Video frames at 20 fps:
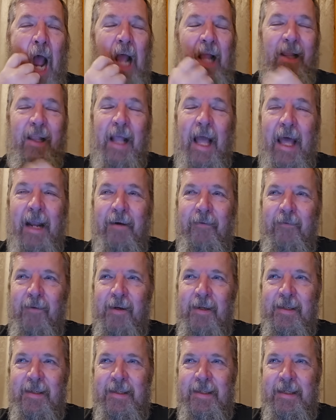A lot of
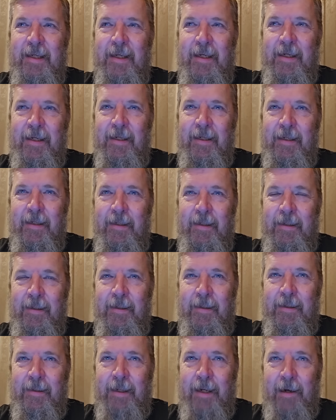us
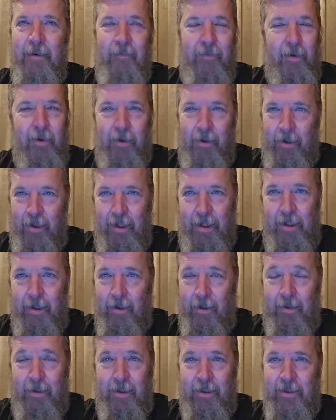have heard
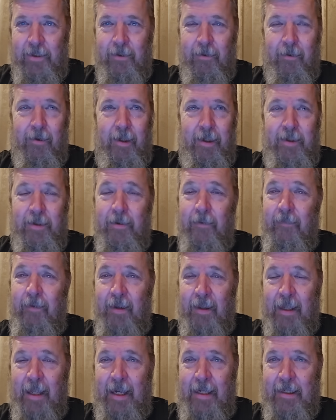the stories over
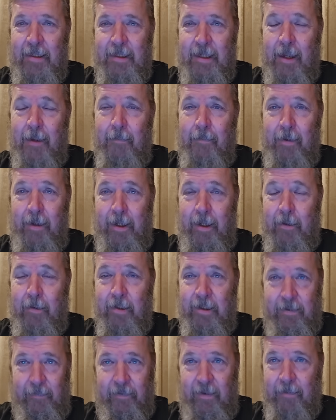the last couple of
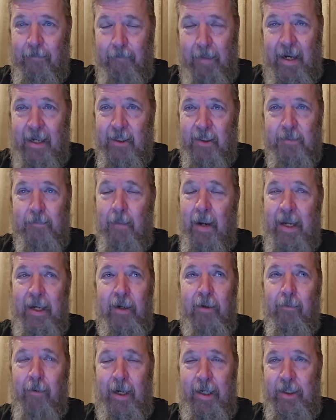years of the mass
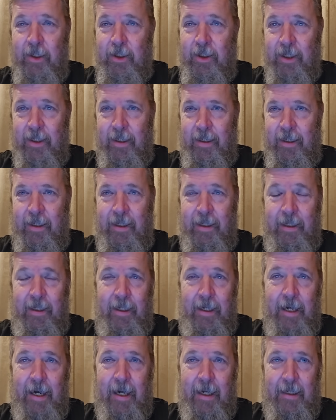migration in the
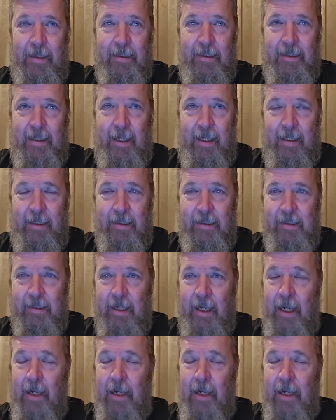United States.